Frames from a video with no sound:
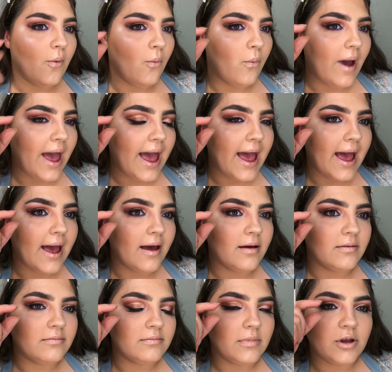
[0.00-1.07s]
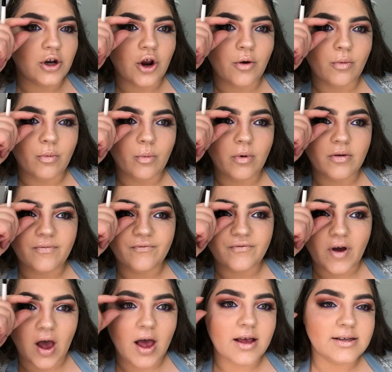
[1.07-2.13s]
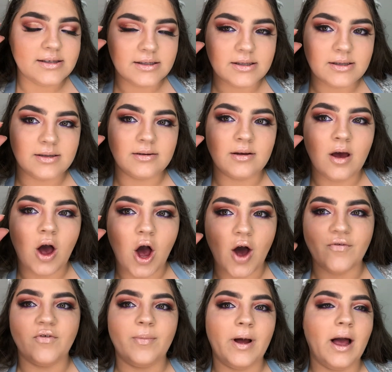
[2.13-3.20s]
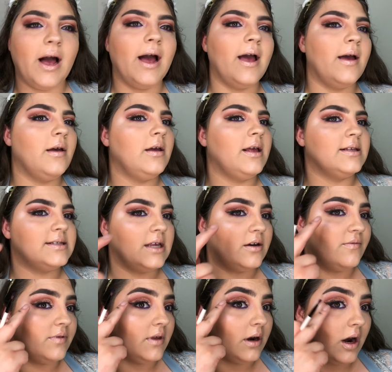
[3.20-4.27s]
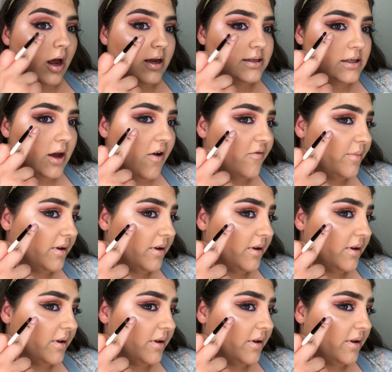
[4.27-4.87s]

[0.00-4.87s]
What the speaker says: where, you know, first half of my eye instead of the last half,